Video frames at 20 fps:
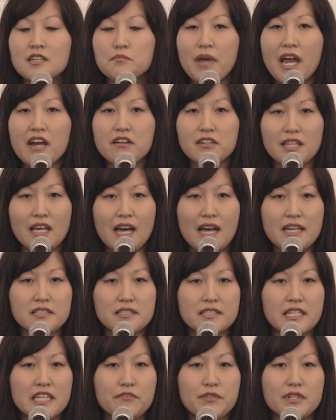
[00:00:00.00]

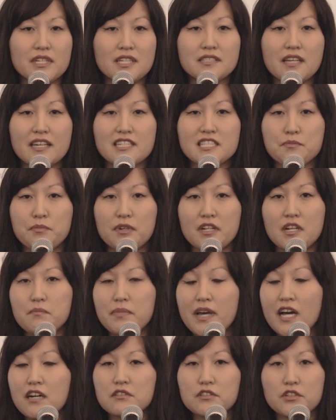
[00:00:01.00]
paralyzed even as I spun
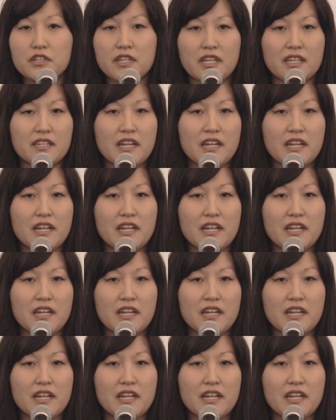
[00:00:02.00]
about looking